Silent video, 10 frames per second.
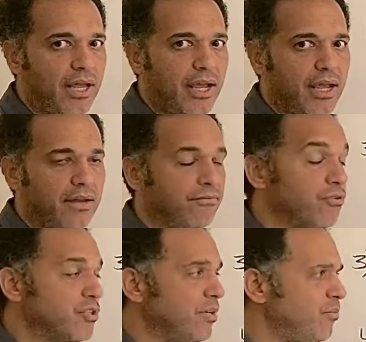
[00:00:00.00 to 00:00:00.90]
and for
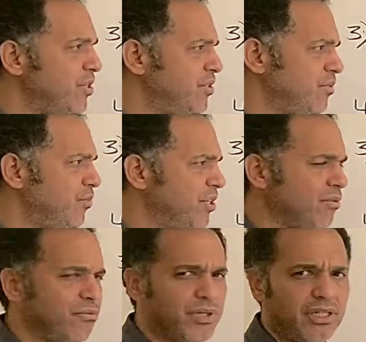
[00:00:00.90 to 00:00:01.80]
some reason, we
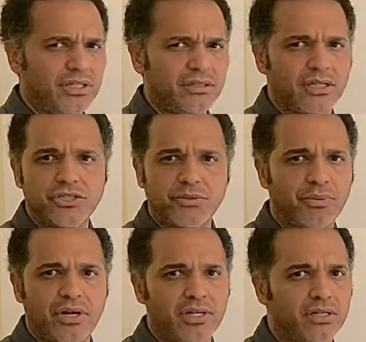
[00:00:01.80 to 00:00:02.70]
don't really touch
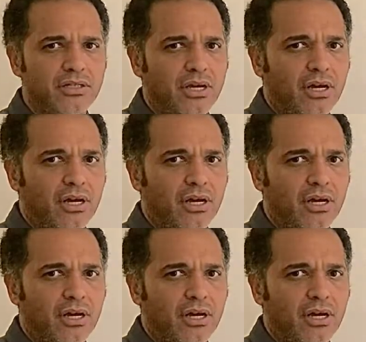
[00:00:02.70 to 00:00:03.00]
upon it